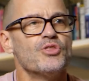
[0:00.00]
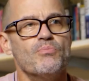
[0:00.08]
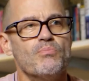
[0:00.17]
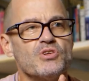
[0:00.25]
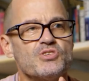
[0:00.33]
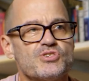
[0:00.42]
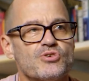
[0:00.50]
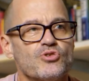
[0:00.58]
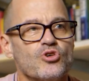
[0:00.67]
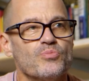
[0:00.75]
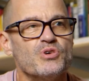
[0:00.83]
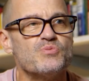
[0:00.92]
The monster
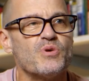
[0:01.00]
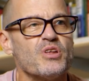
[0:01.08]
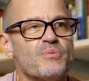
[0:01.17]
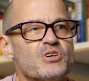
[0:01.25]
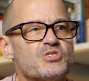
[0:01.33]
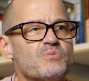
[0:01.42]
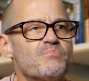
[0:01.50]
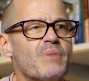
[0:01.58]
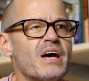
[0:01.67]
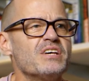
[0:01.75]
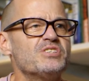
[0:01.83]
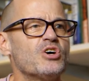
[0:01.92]
group is one of the most
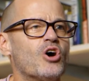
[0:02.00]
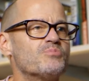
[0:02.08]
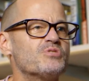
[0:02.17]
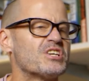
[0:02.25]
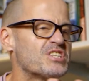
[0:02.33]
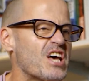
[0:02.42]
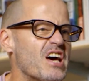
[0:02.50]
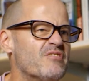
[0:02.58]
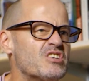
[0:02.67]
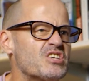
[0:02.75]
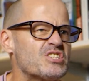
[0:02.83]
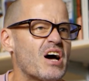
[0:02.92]
amazing objects
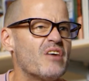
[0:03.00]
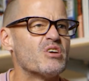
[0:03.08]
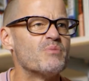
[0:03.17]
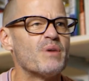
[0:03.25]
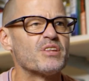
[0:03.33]
ever discovered in